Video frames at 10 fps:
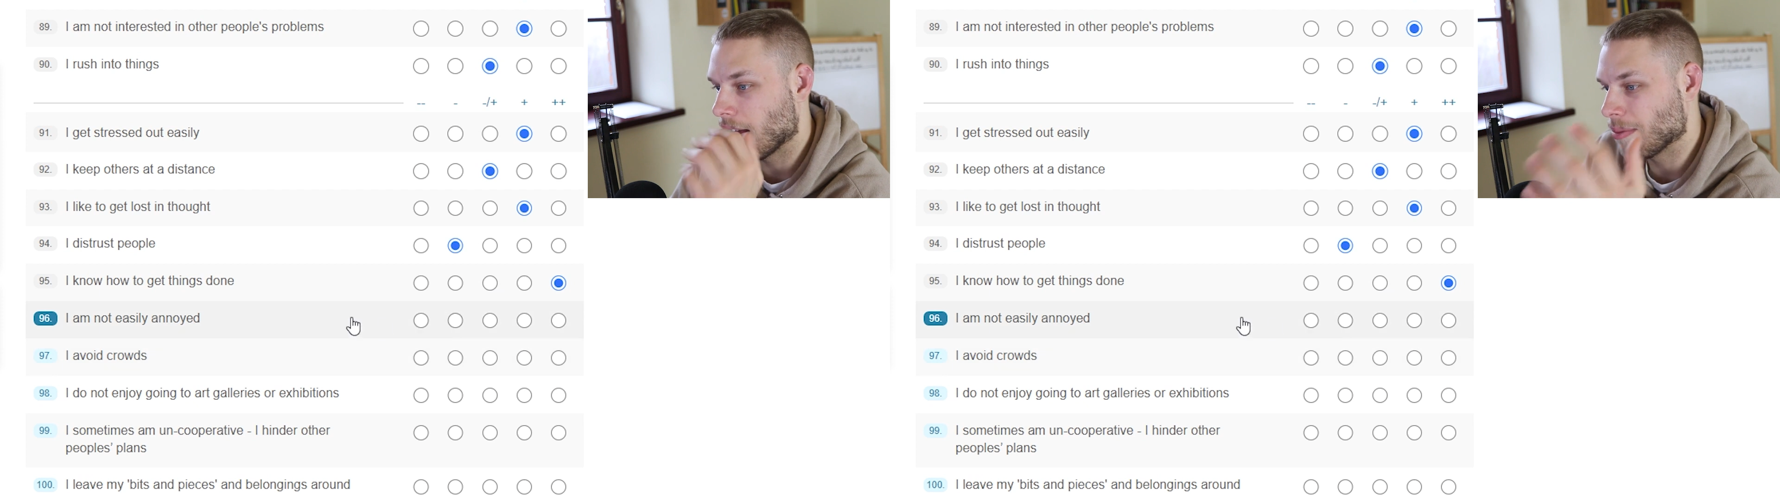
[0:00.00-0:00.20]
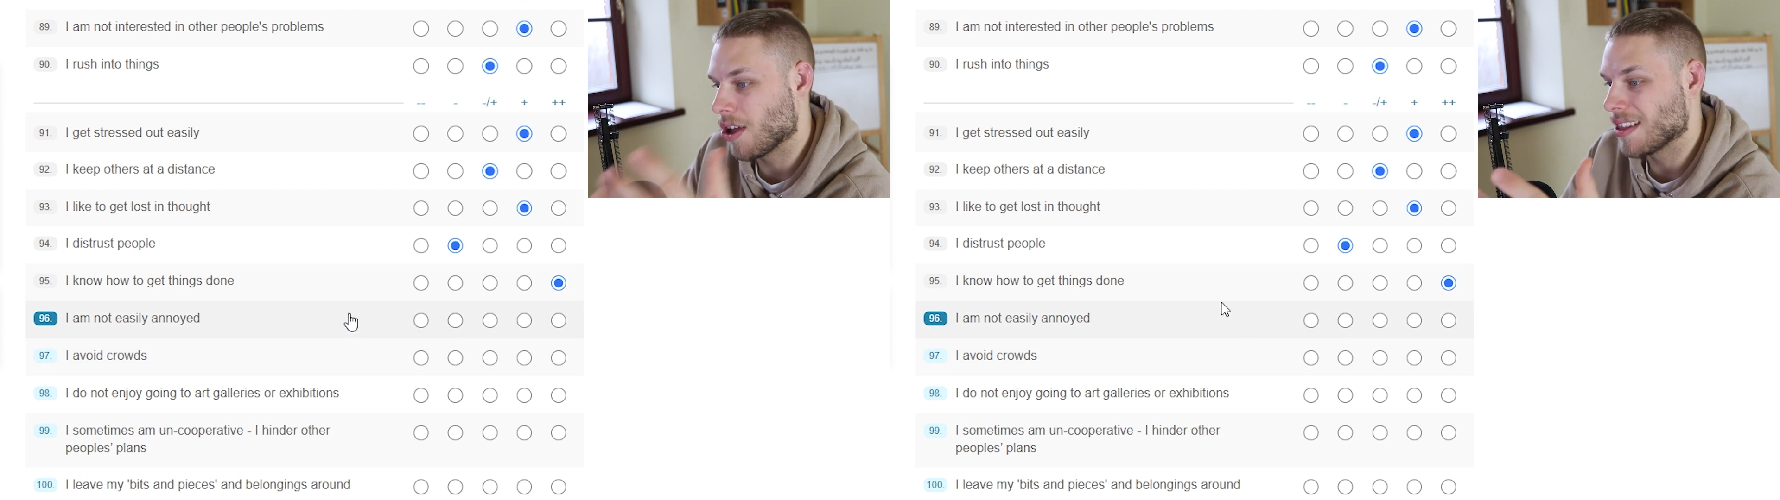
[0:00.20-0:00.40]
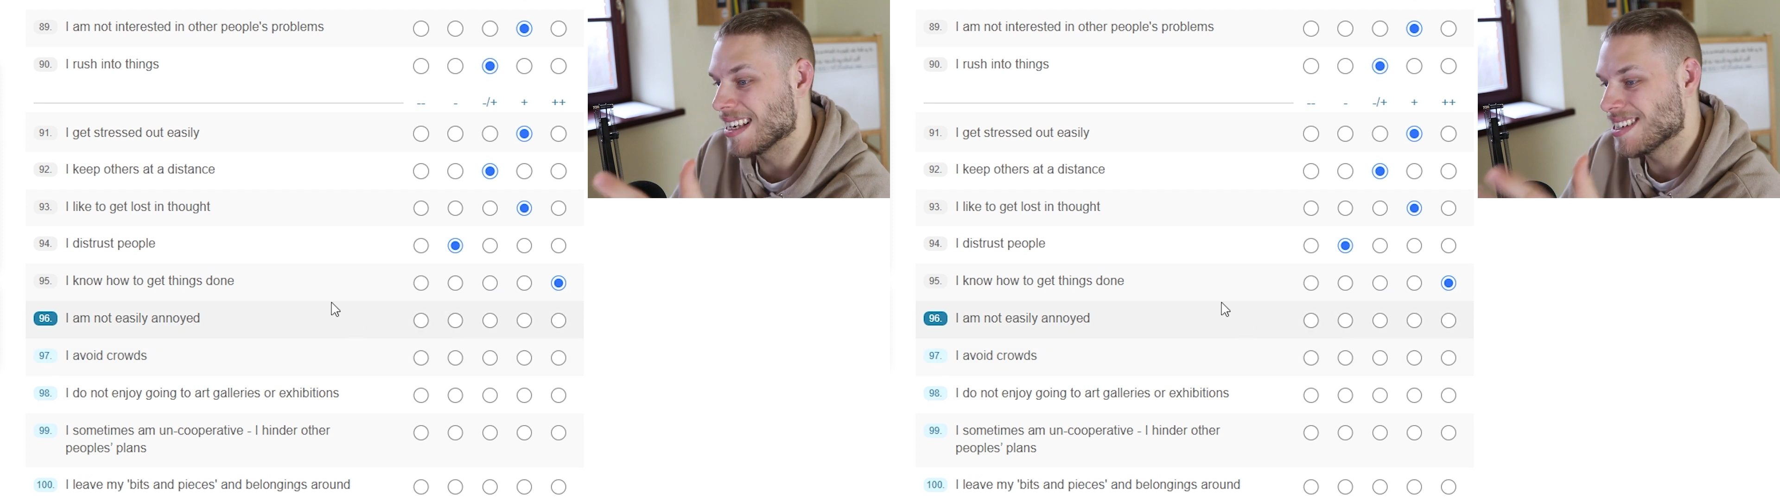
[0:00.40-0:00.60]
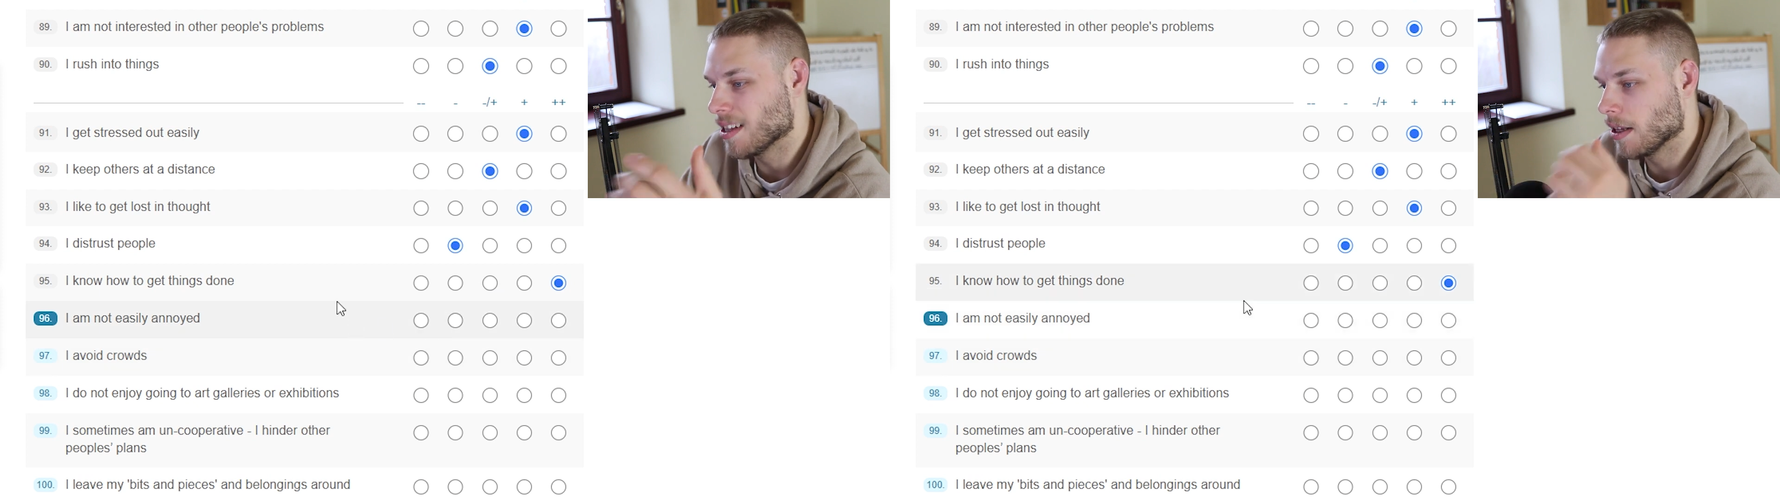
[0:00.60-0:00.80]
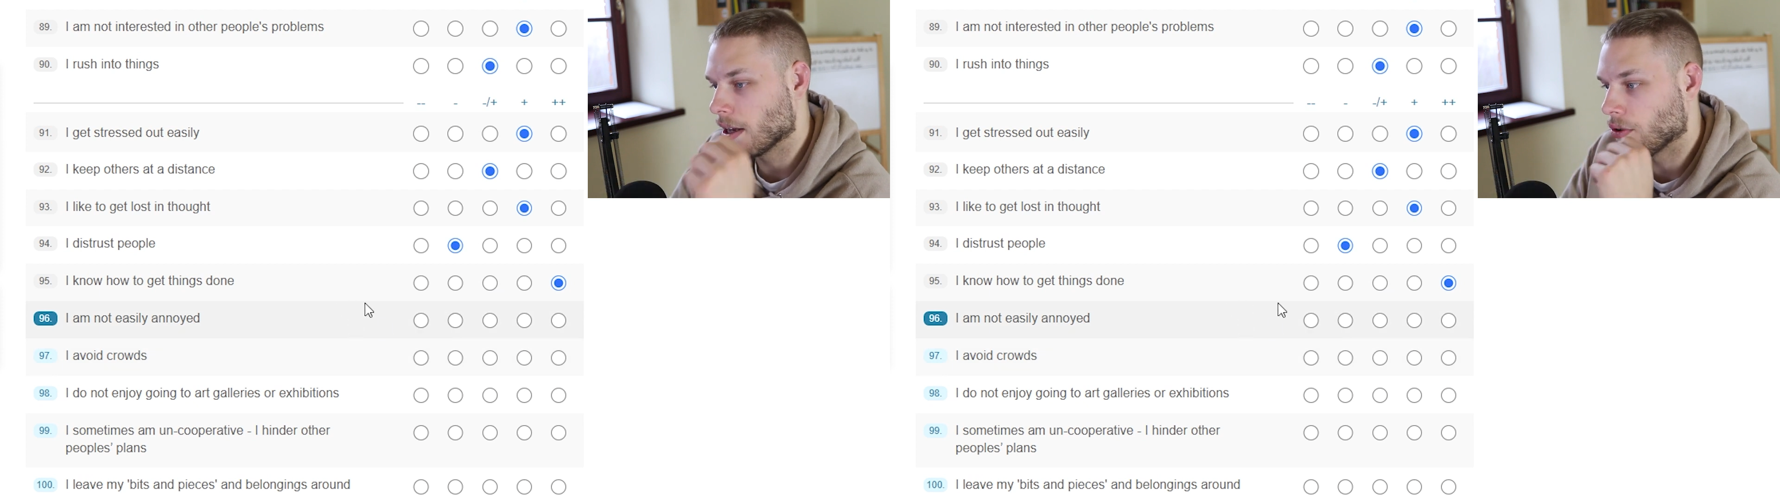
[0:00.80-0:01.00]
I'm not
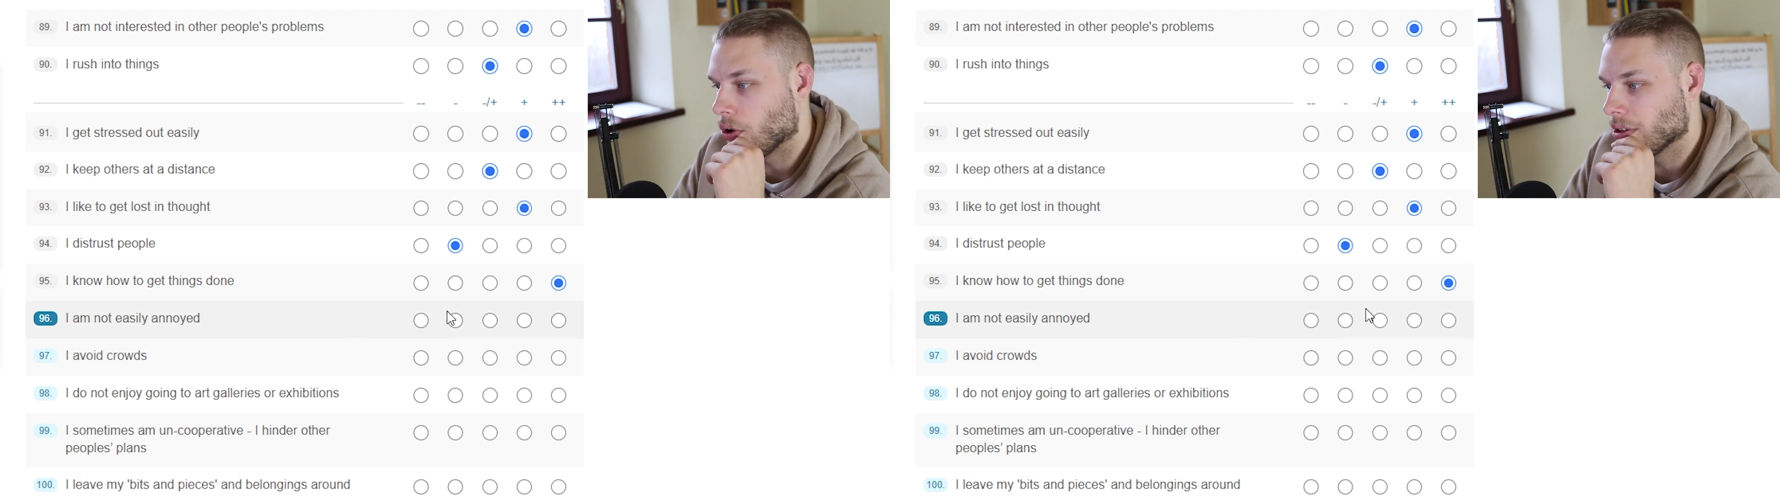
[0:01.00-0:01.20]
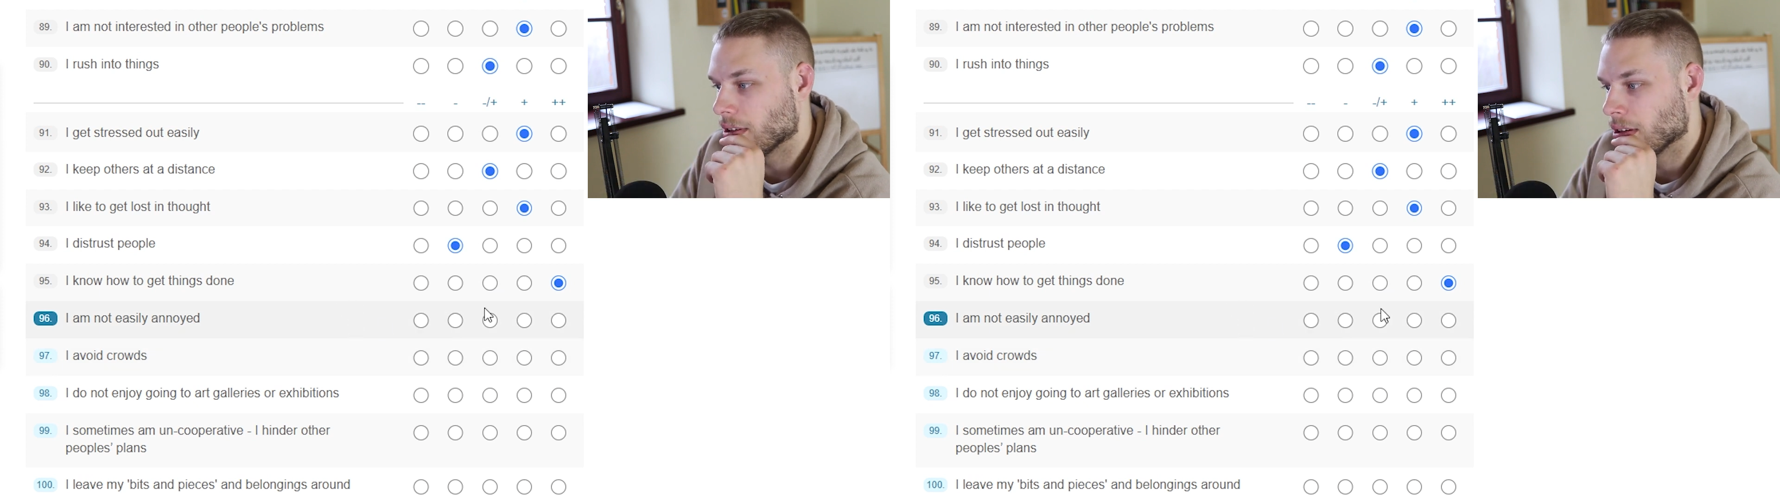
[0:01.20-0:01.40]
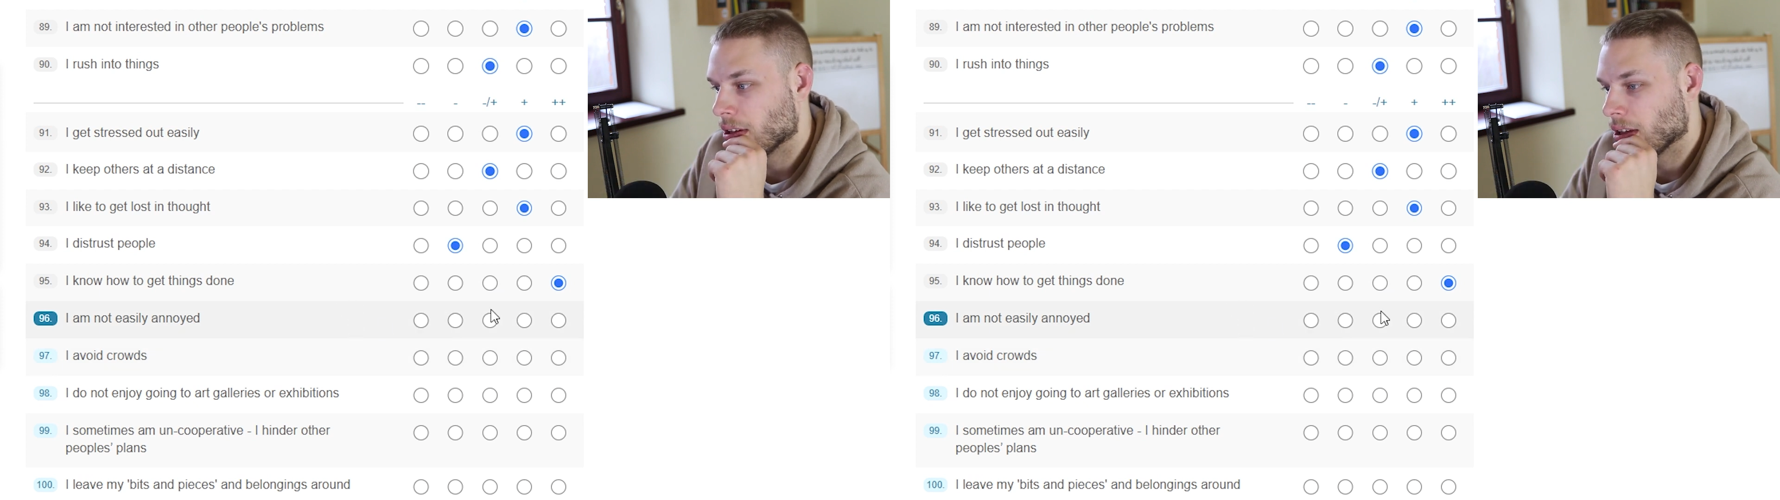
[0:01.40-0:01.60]
easily annoyed.